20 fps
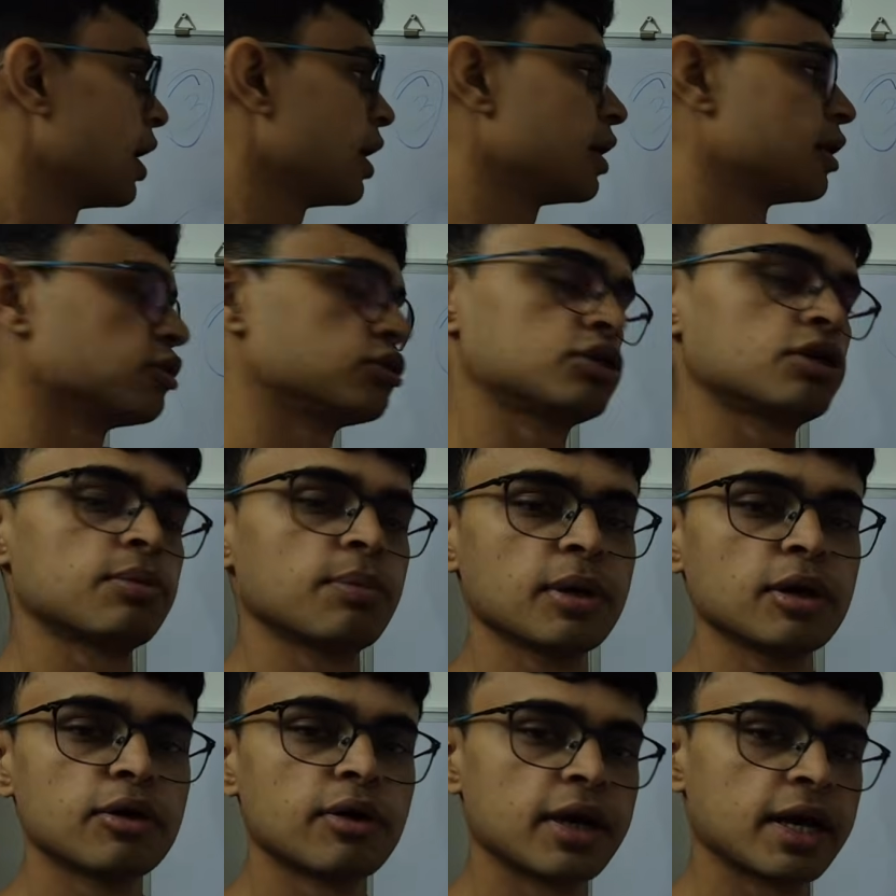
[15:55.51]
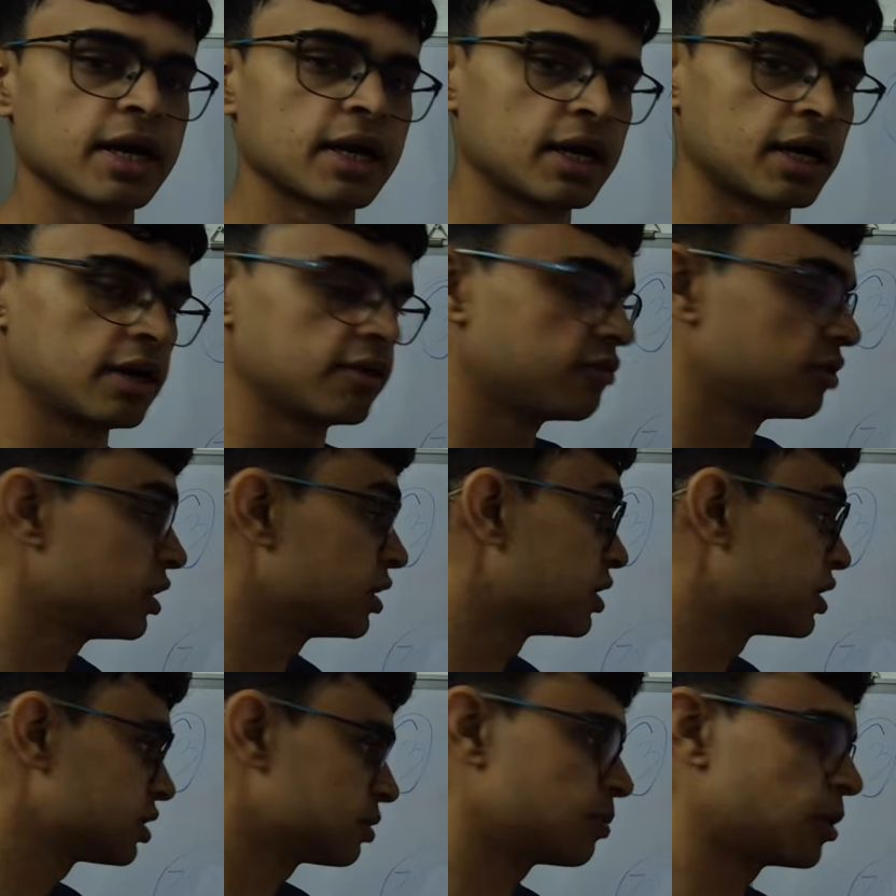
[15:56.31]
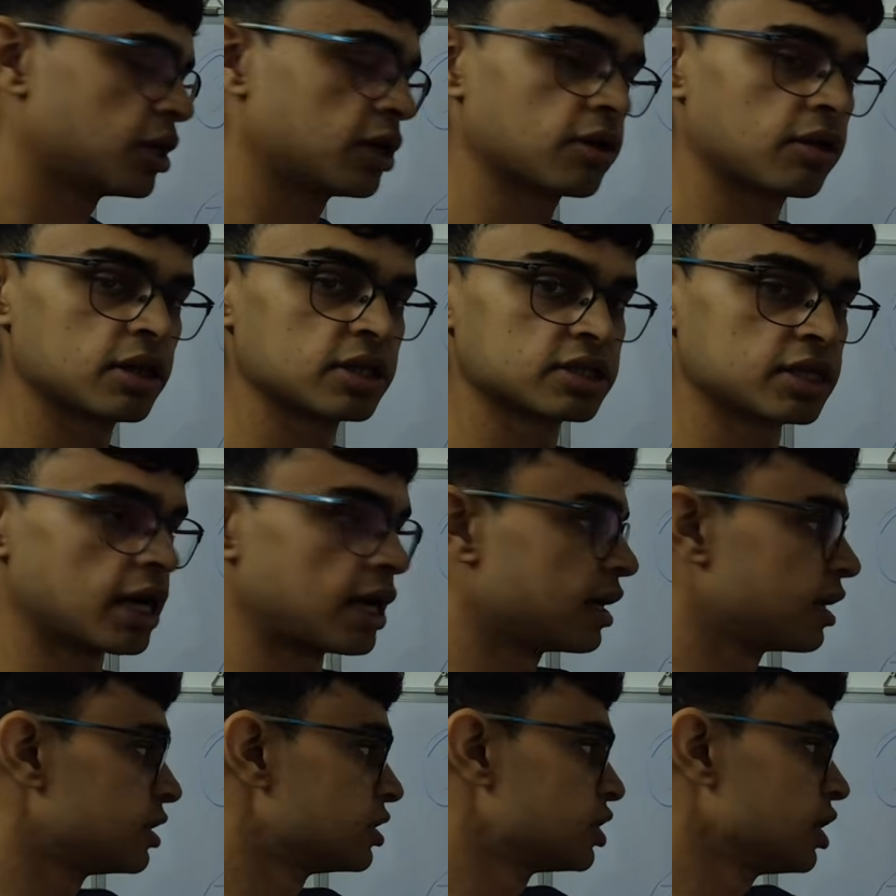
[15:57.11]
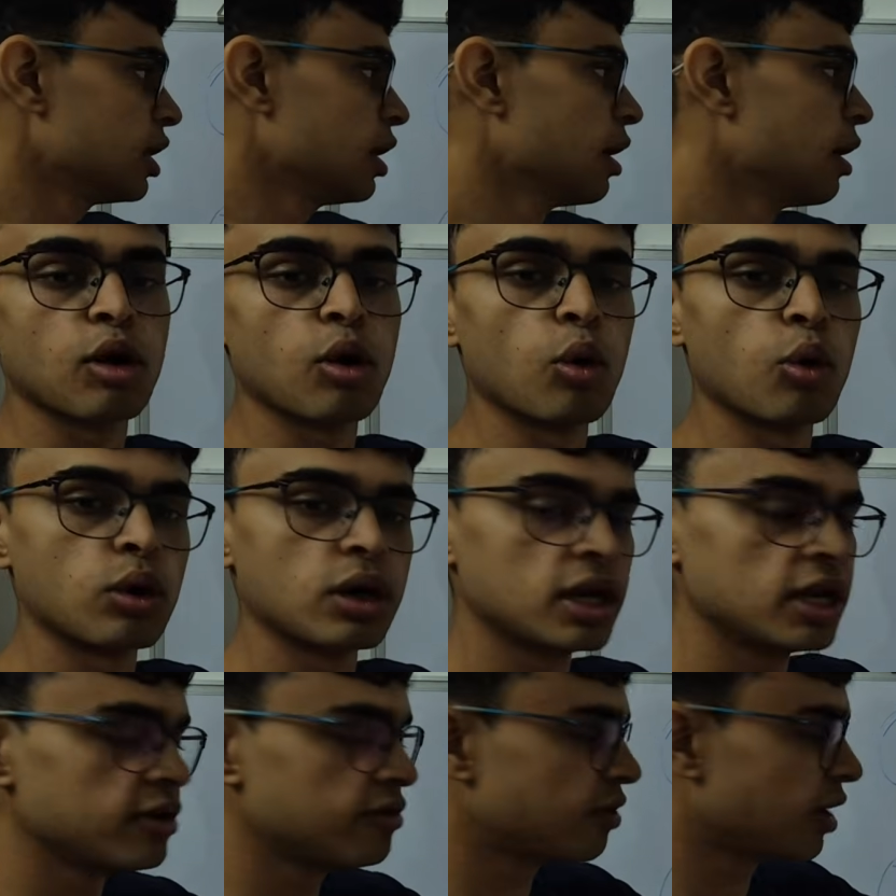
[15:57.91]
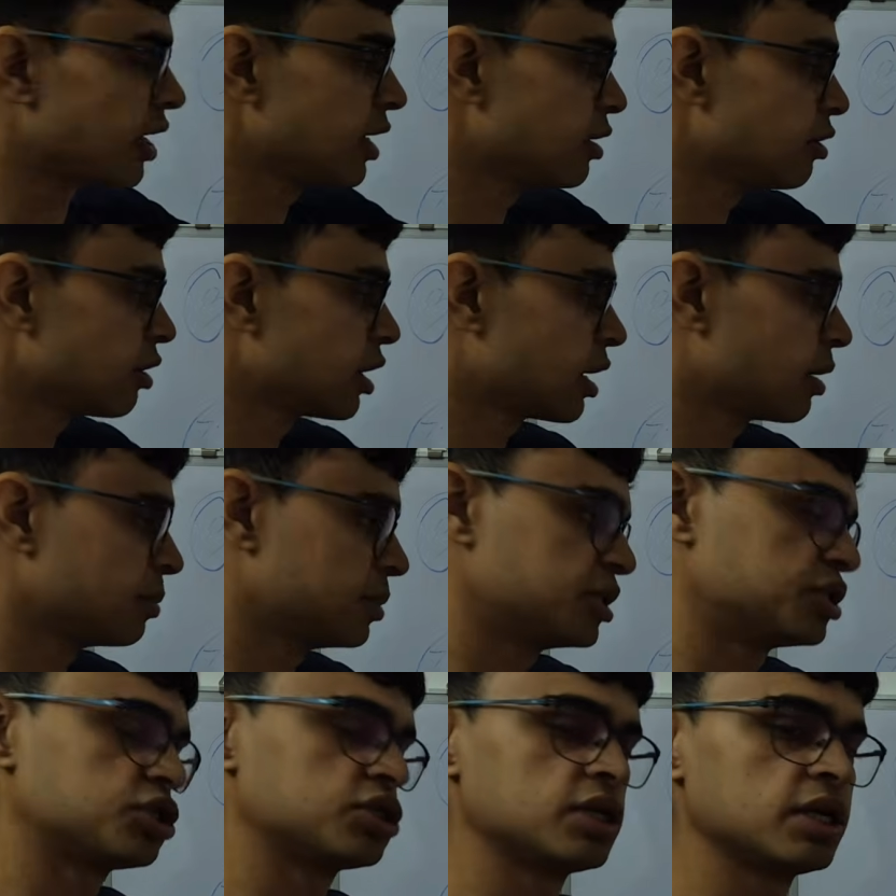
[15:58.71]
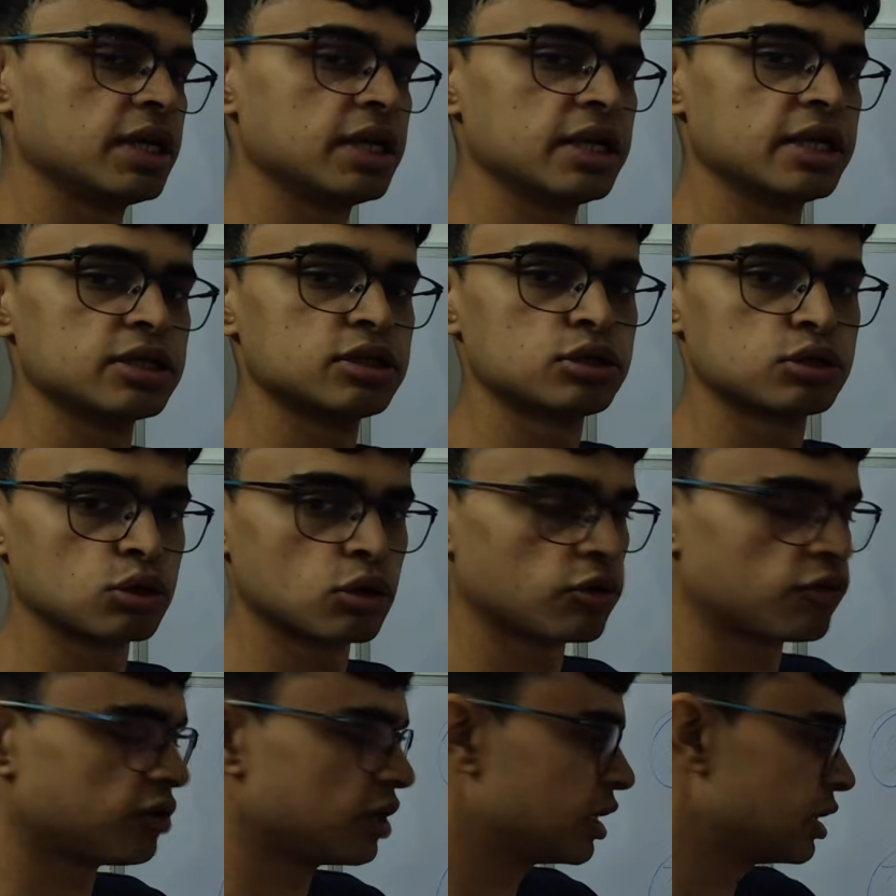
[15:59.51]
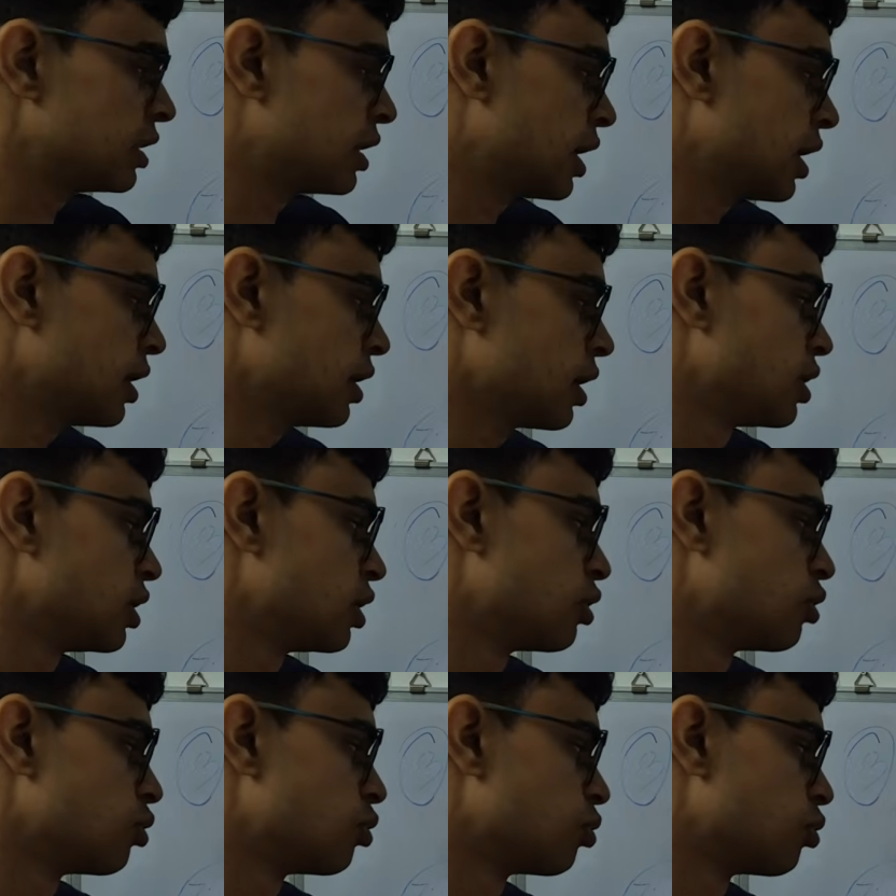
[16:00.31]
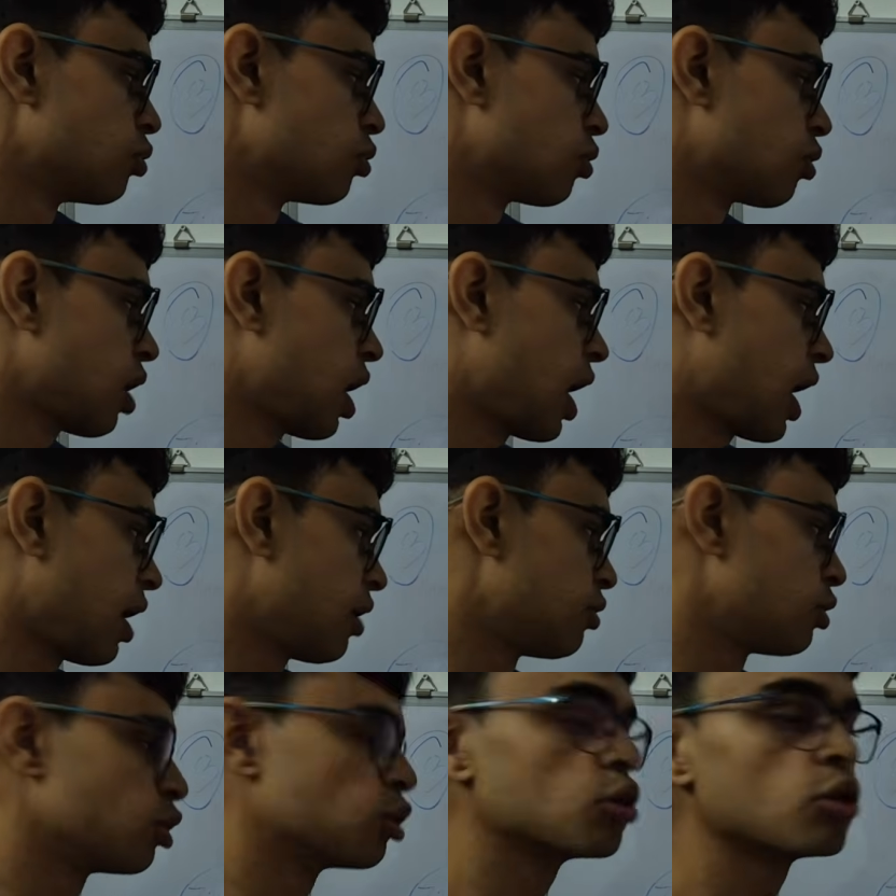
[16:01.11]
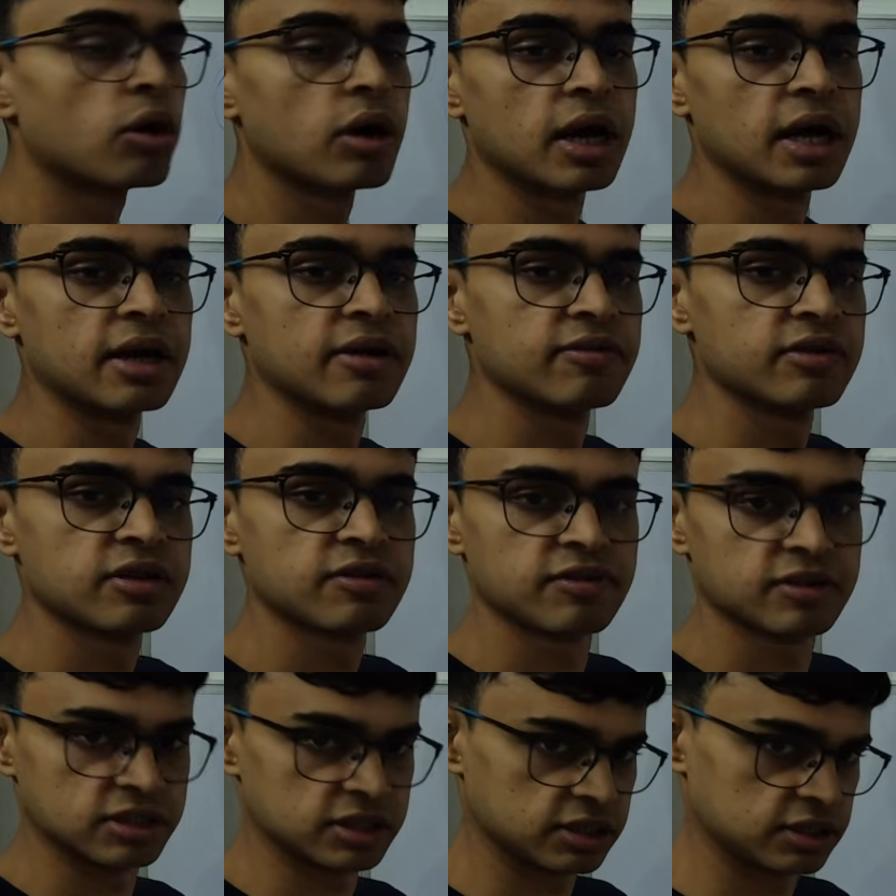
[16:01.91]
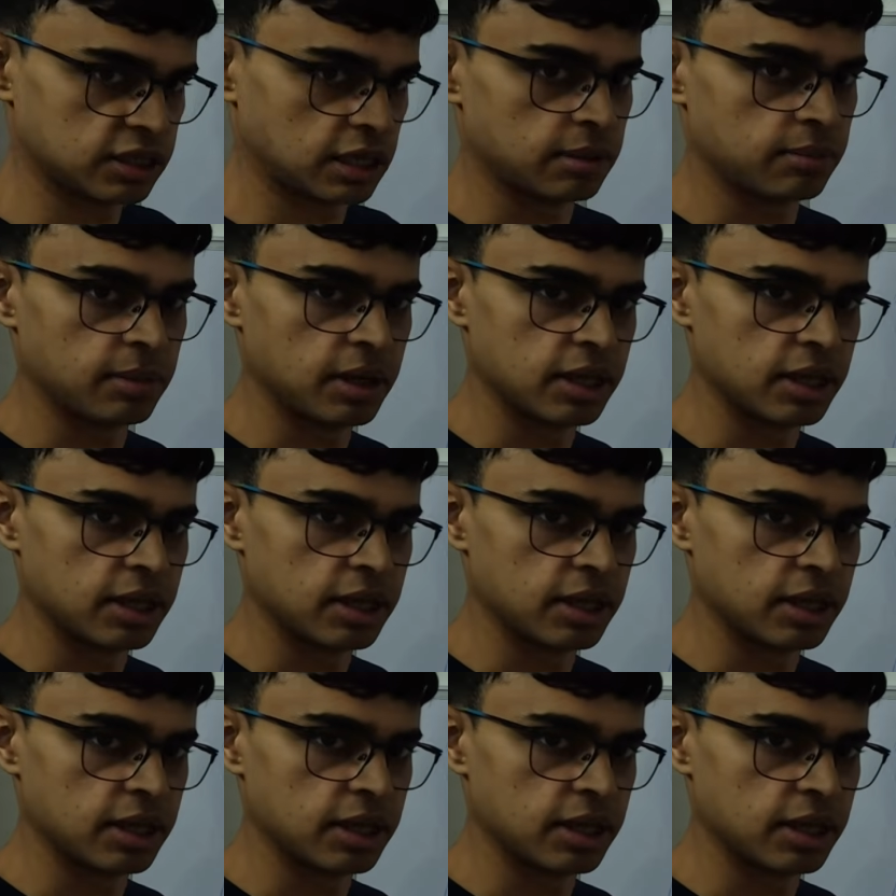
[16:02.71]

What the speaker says: You should be going ahead with this particular strategy only when your chemistry is so weak that you have to go ahead with physics and